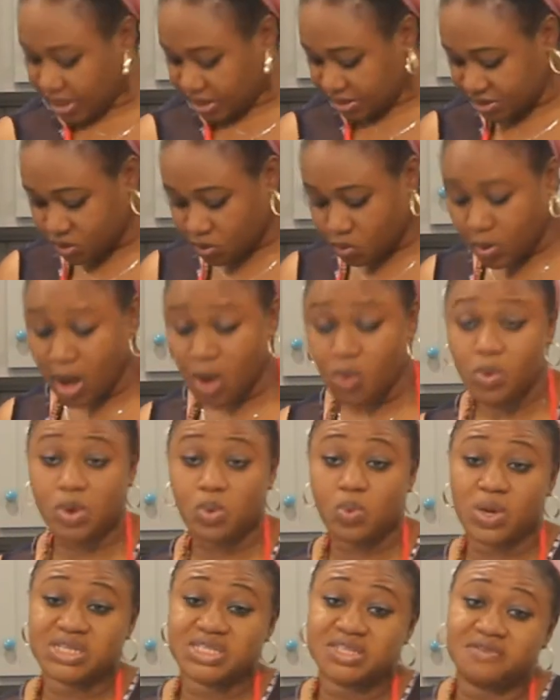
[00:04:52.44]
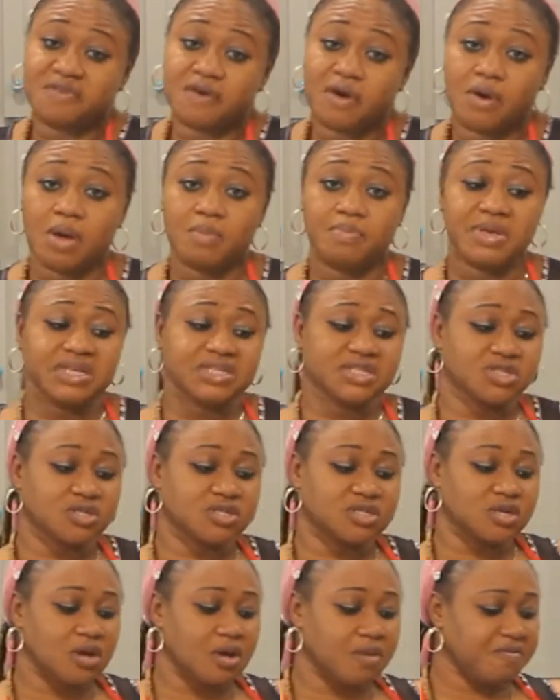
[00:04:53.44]
So while we're waiting for our beans to
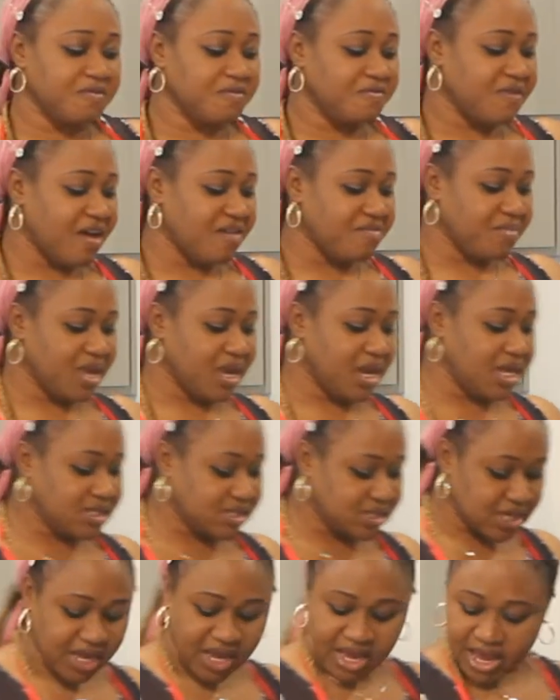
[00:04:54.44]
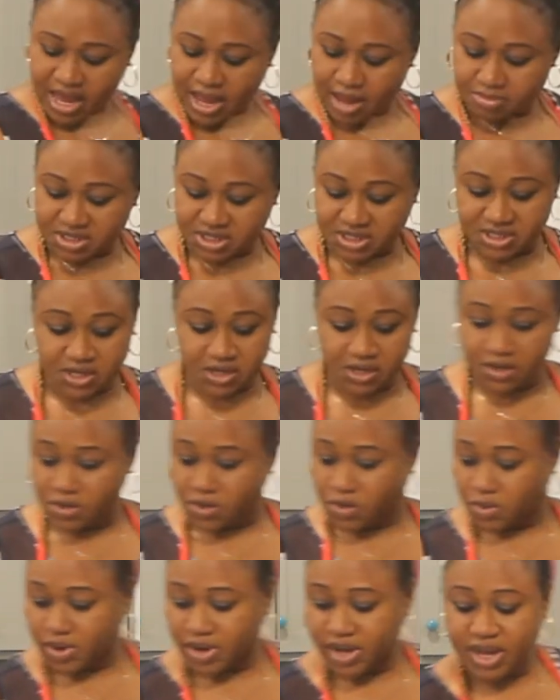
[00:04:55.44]
soak up for 5 minutes, I'm just gonna
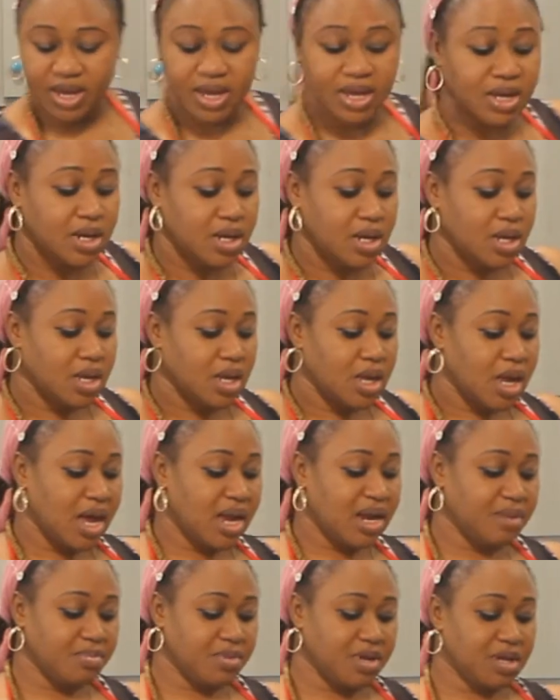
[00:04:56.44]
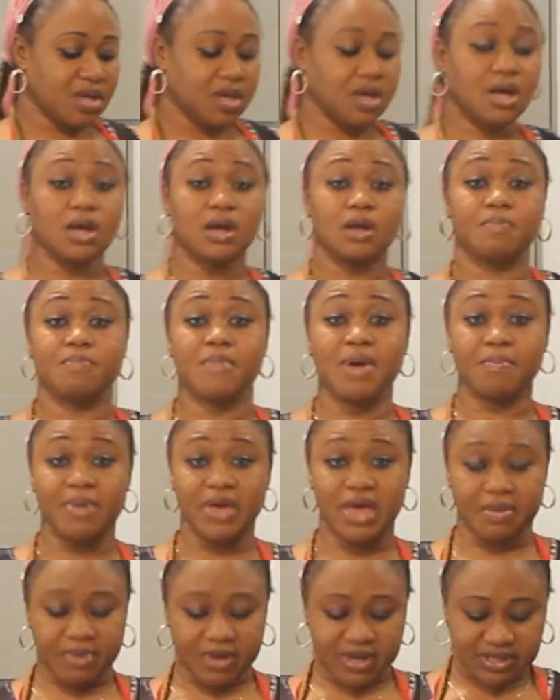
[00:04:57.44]
go ahead and I'm gonna cut up my
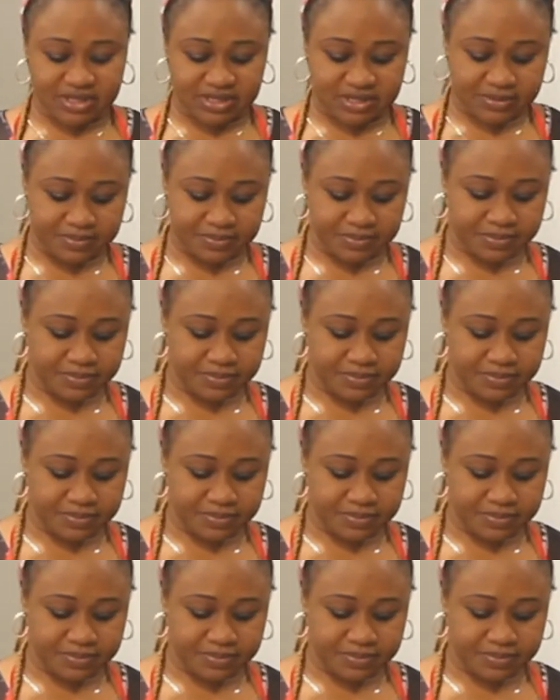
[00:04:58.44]
peppers.